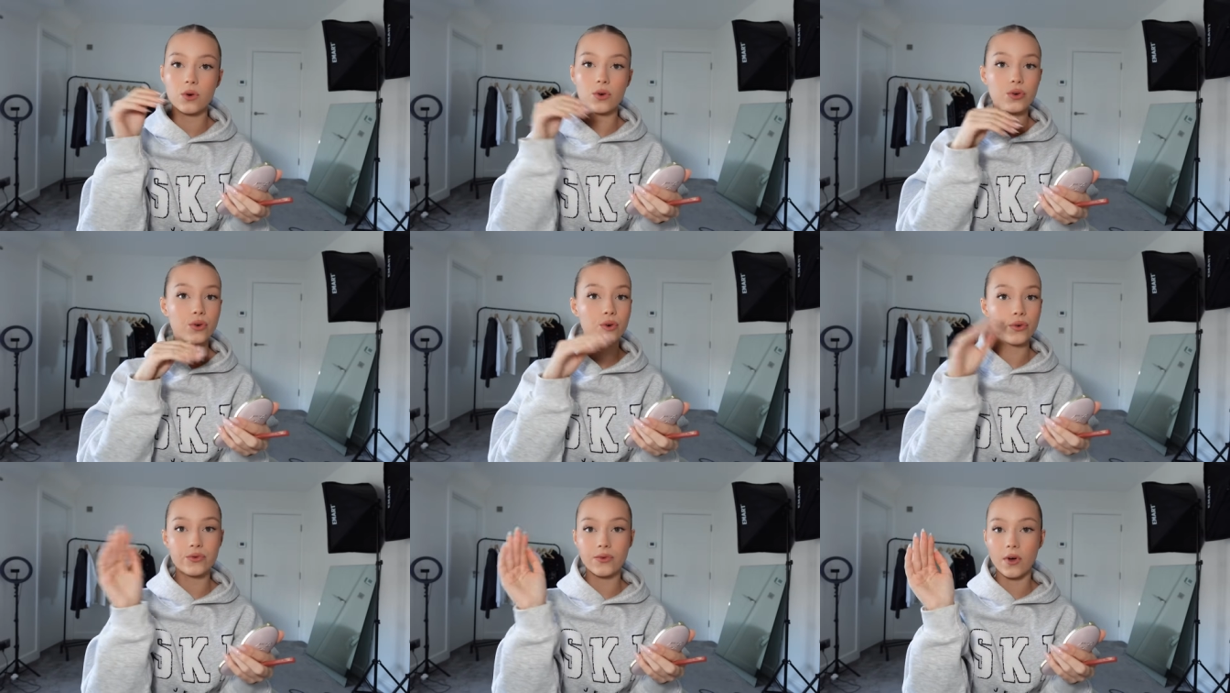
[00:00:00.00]

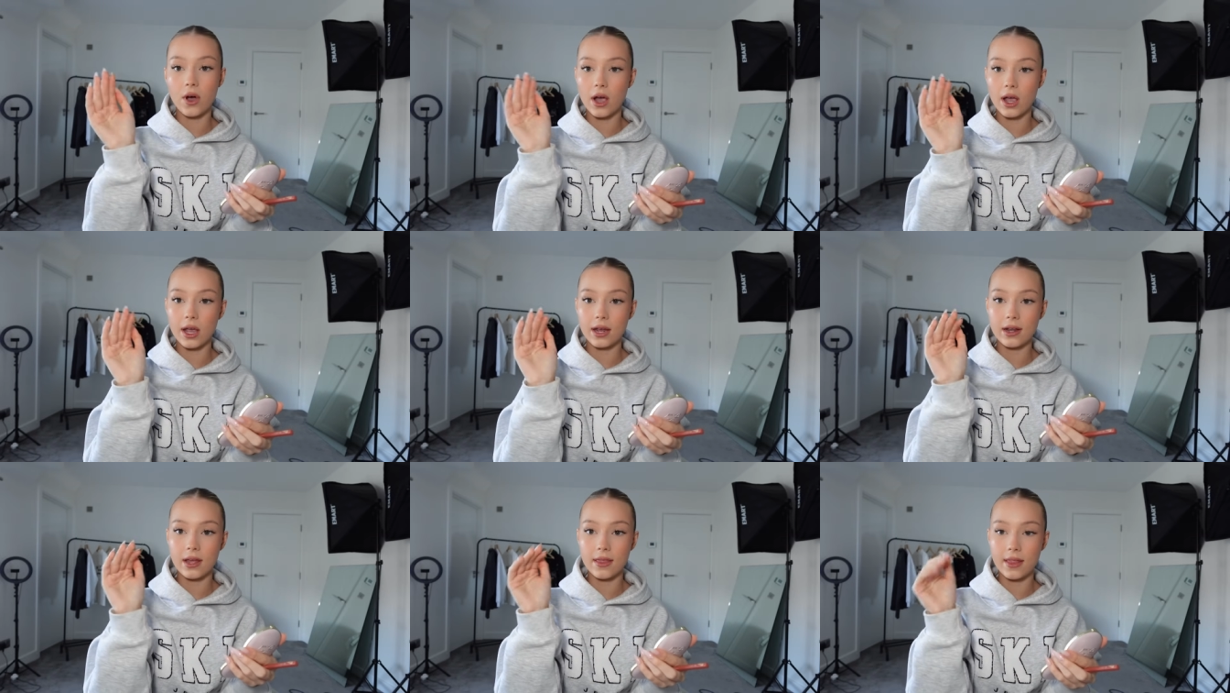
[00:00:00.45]
all
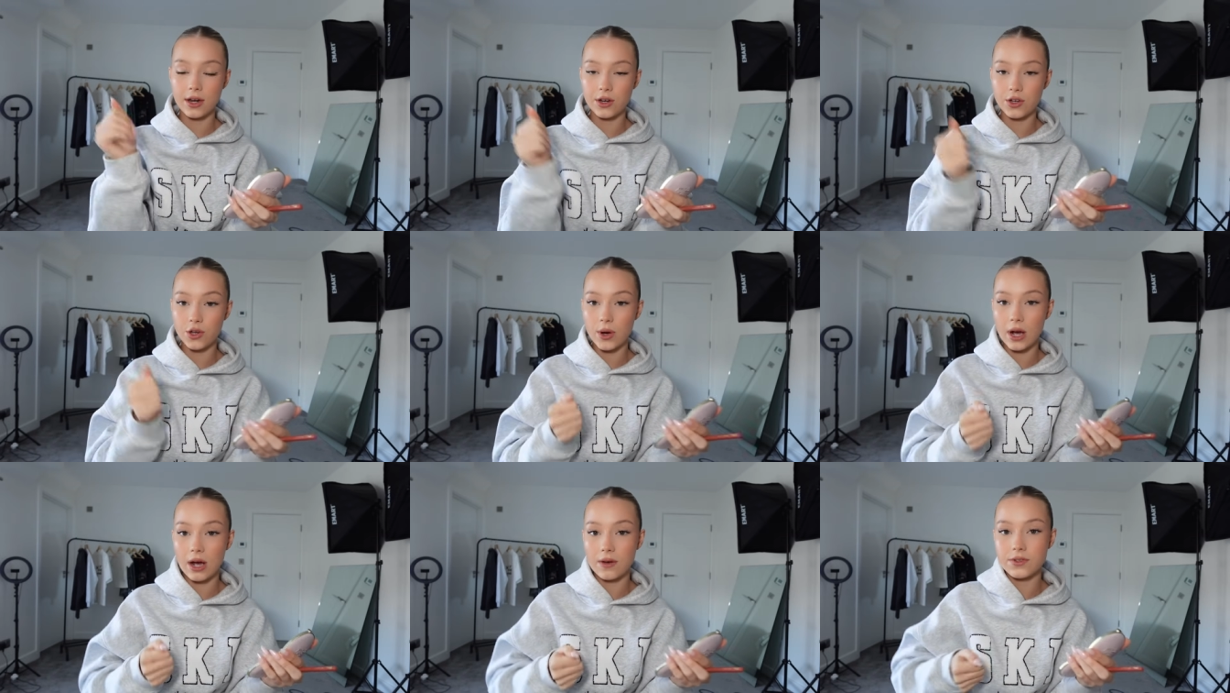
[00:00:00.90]
fine and then
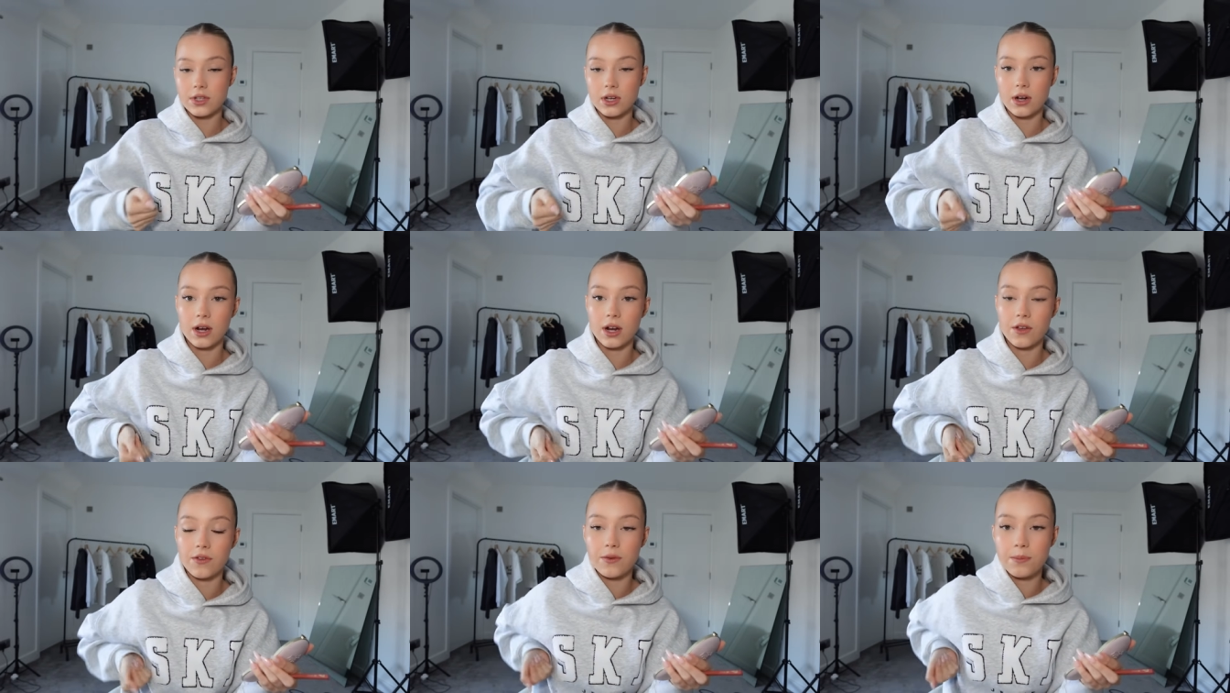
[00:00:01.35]
you have to
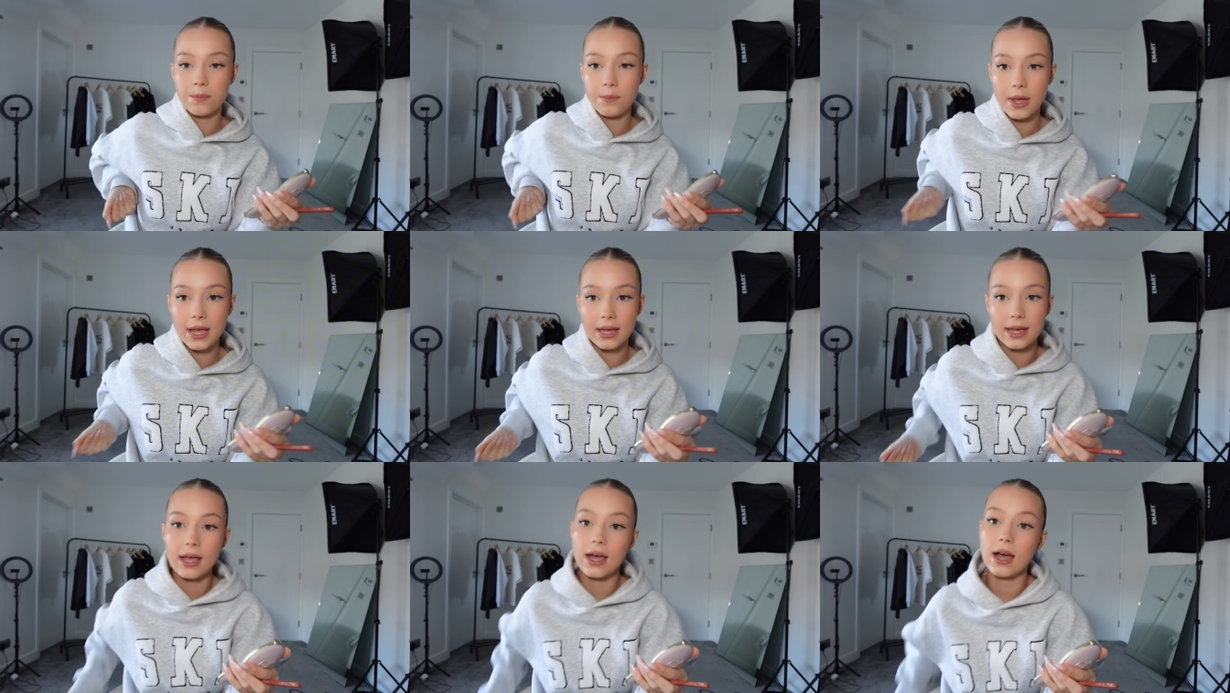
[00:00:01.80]
kind of
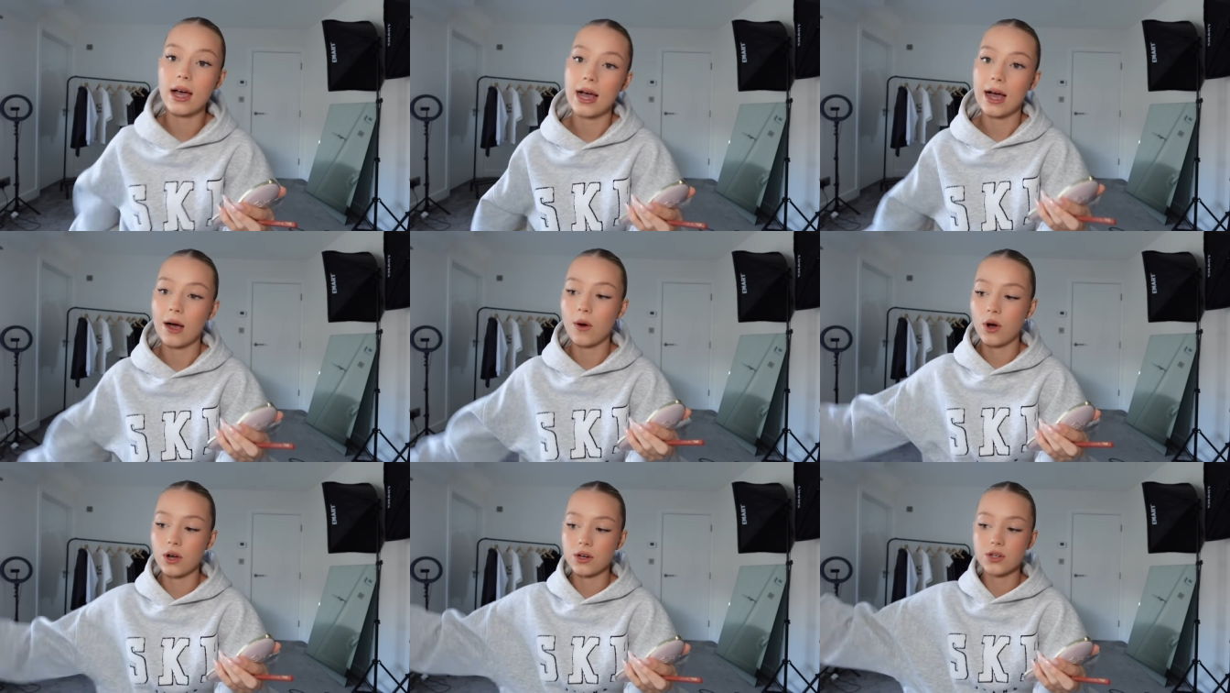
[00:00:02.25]
pick it
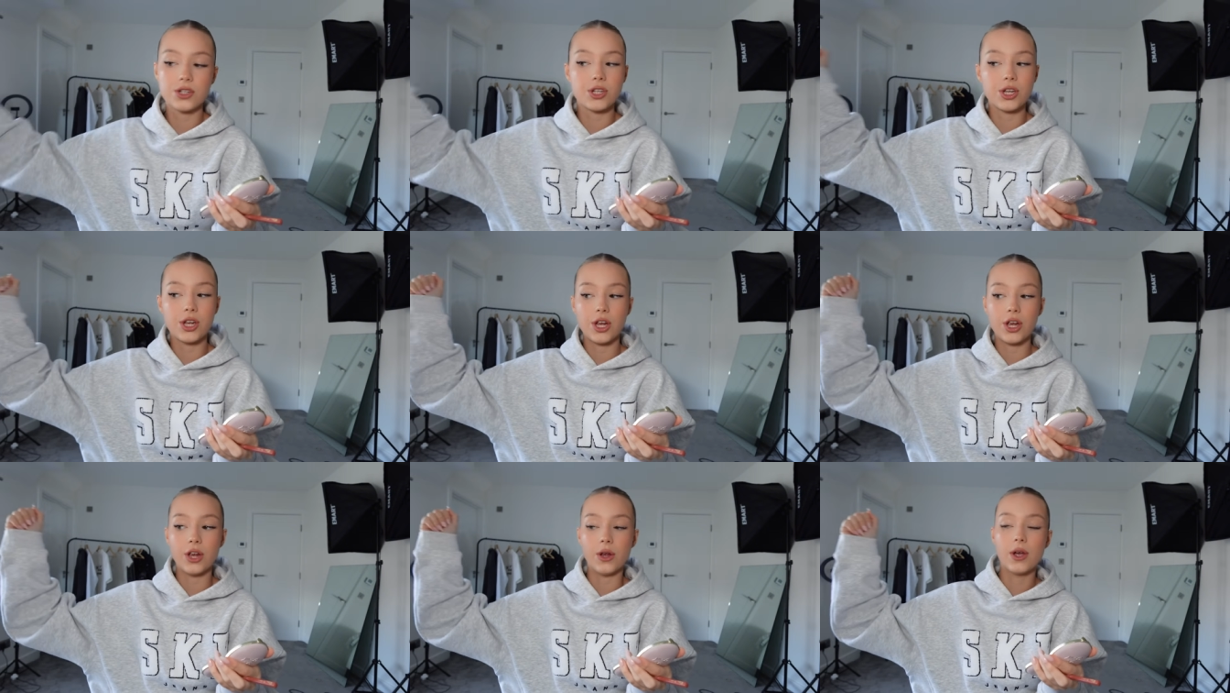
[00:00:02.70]
out under
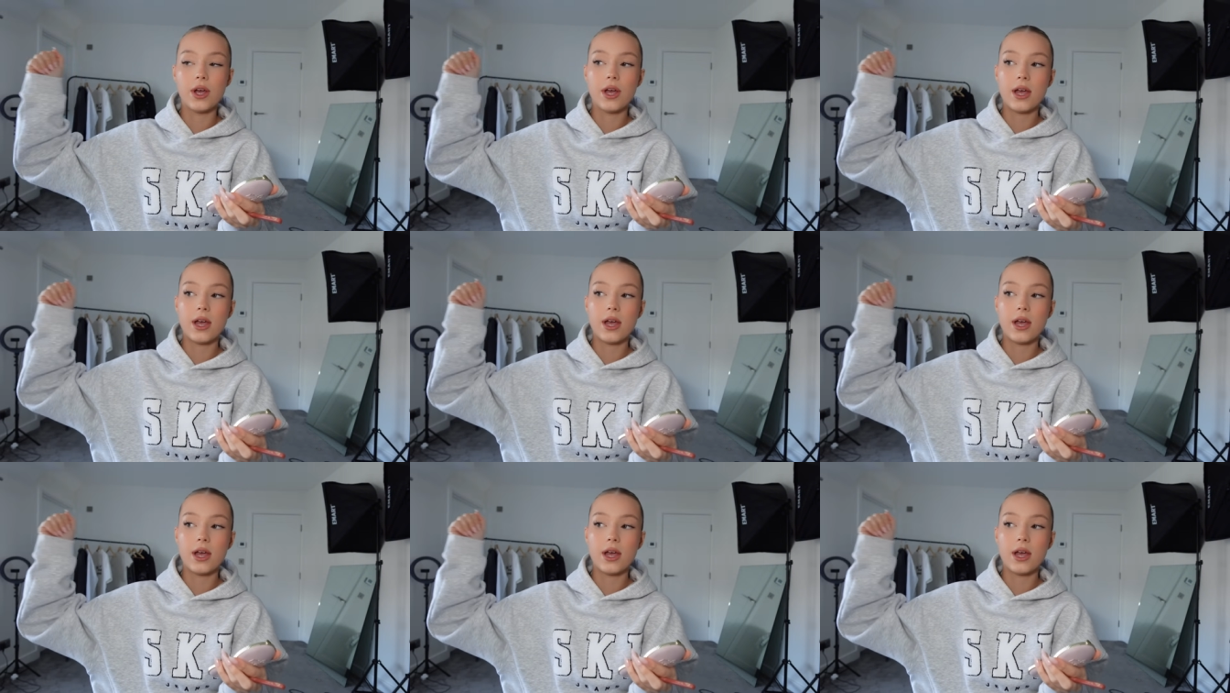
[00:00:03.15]
you